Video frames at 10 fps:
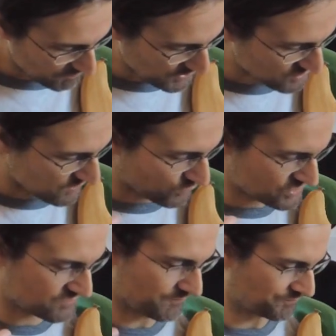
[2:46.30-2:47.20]
because I
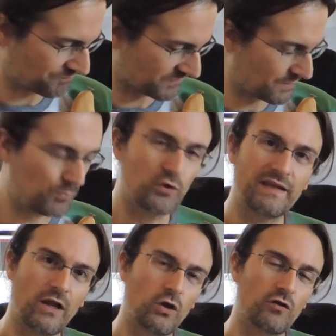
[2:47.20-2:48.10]
was
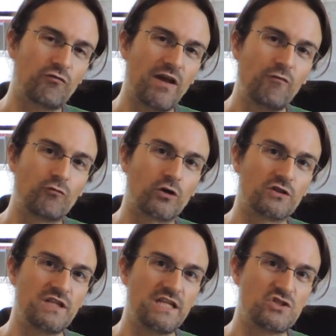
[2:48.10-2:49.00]
putting a lot of effort
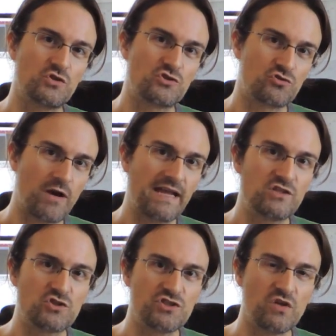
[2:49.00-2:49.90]
into trying
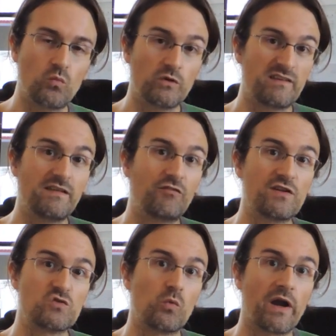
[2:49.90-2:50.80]
to see what the
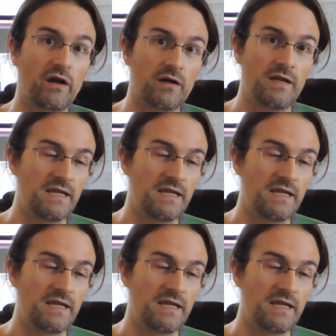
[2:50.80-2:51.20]
difference were,